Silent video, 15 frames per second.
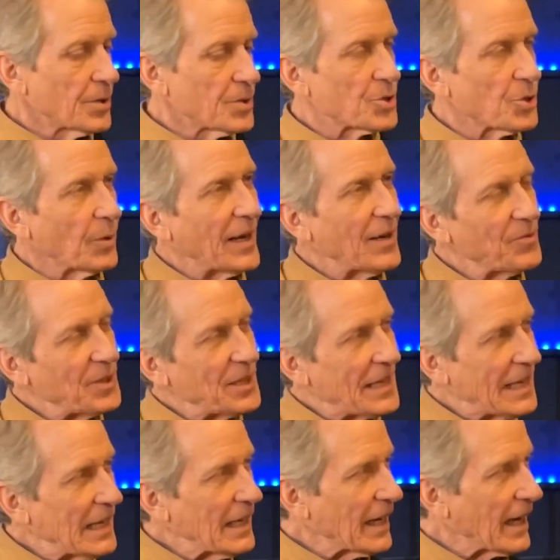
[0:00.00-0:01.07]
So every
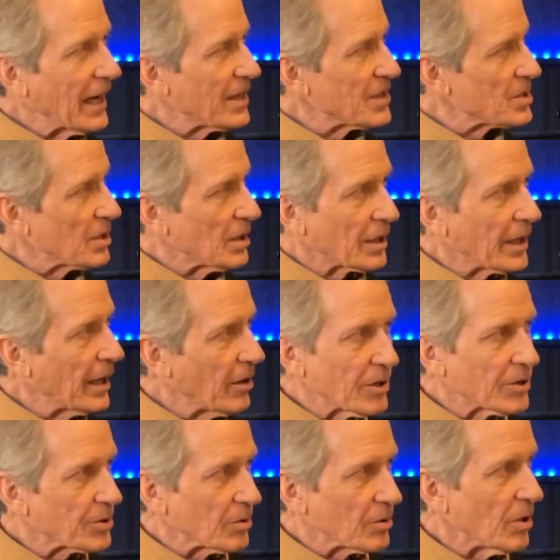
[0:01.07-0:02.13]
key has a
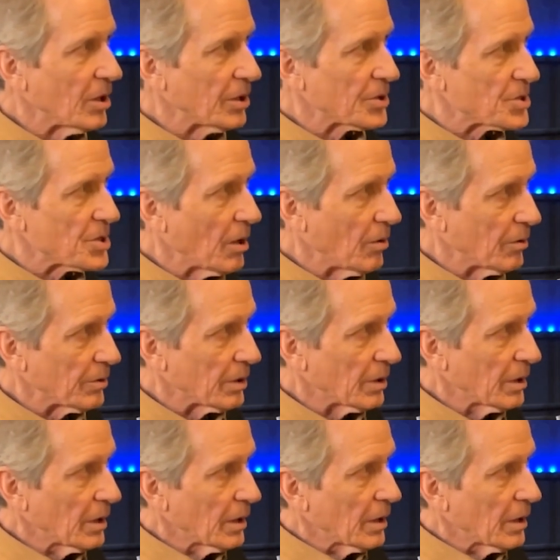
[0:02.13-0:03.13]
character all its own.